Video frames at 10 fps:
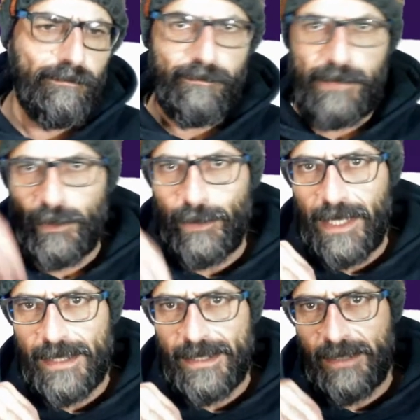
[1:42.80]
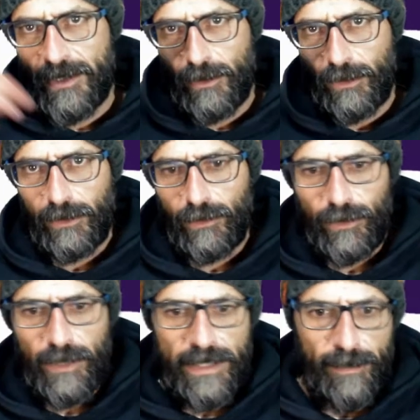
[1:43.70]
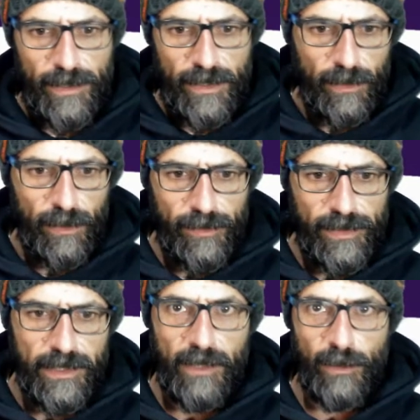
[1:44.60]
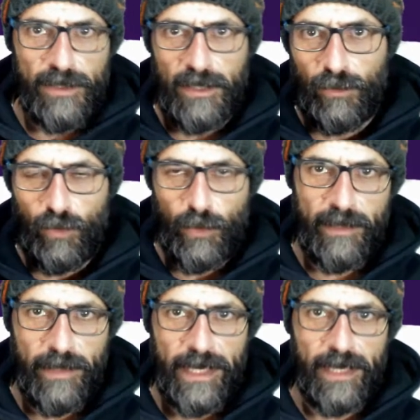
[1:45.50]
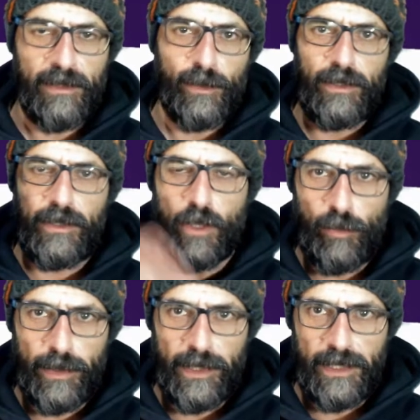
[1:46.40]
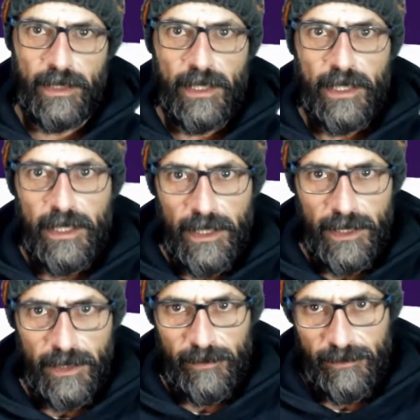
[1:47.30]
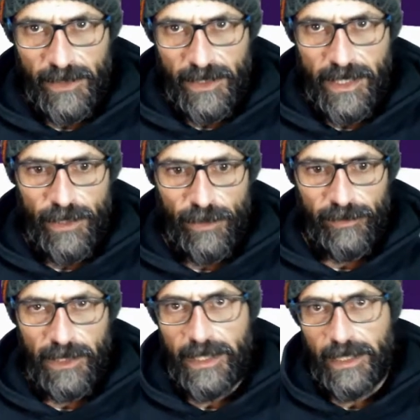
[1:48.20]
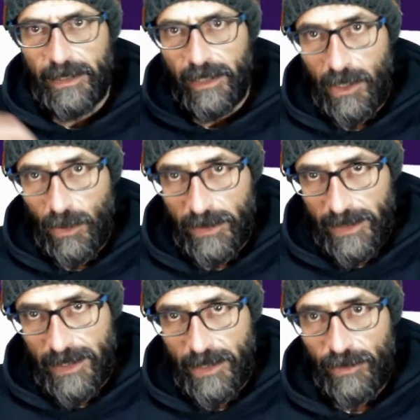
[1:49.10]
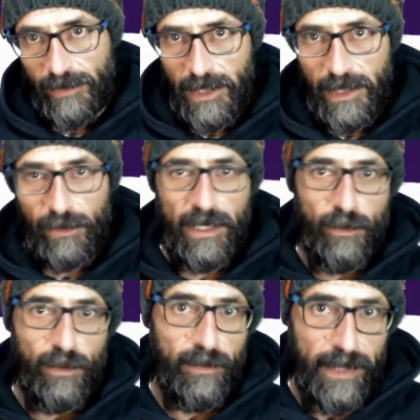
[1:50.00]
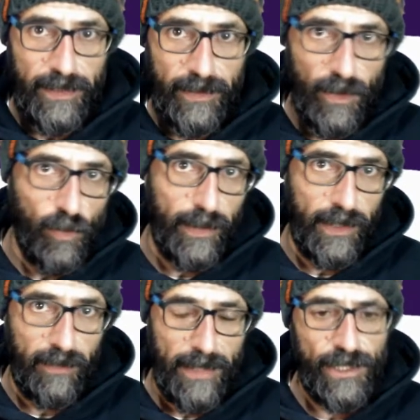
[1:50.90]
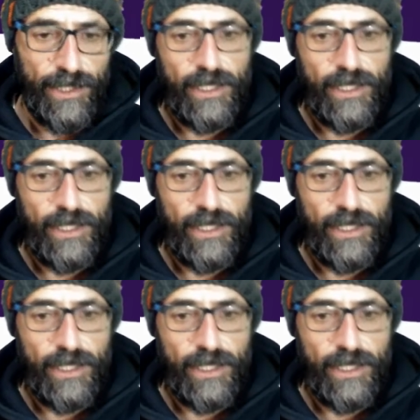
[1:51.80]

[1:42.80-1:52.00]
between last episode and today's episode, obviously there was a 2 week break between the opening stage of the league and the closing stage of the league. Today we will play the opening match